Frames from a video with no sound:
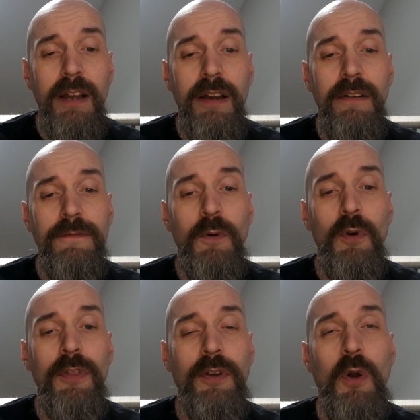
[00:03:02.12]
uh,
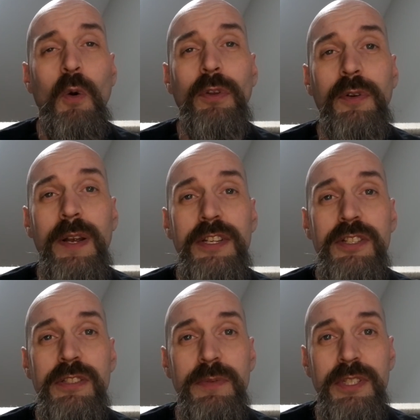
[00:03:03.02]
for the cold
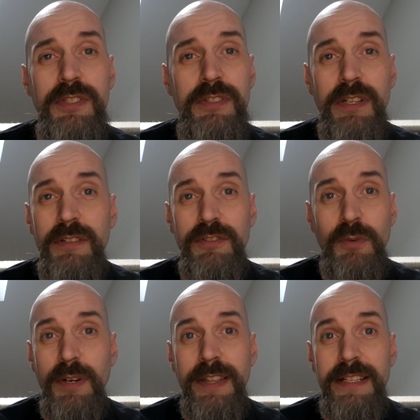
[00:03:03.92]
equations, which is a
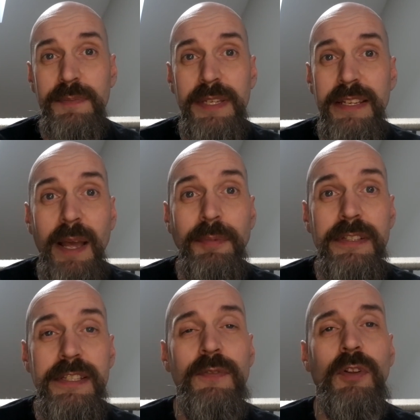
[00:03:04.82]
story that's been
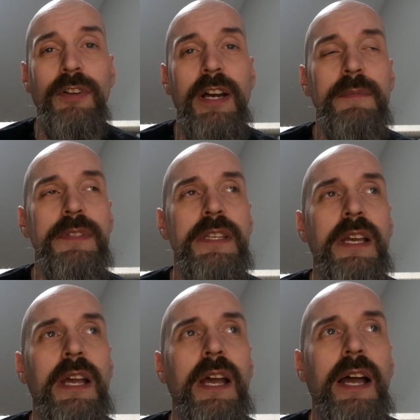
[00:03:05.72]
adapted several times,
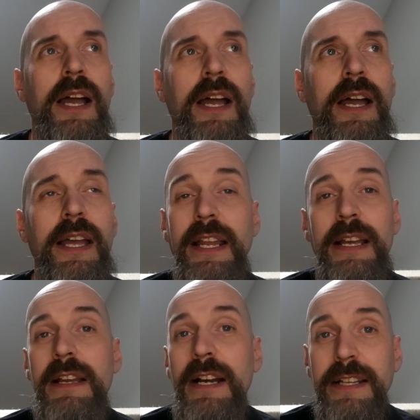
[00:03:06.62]
uh, and
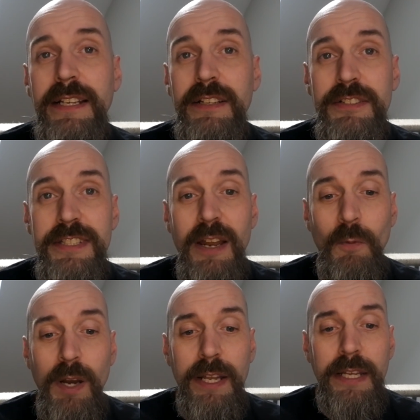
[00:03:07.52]
I, I, can
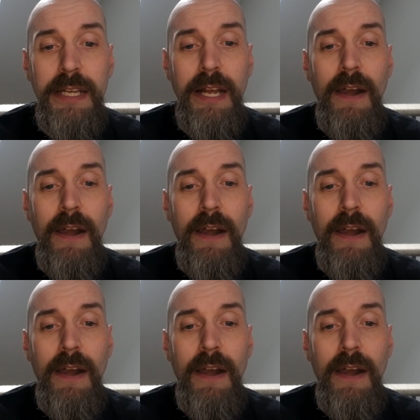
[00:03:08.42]
understand why.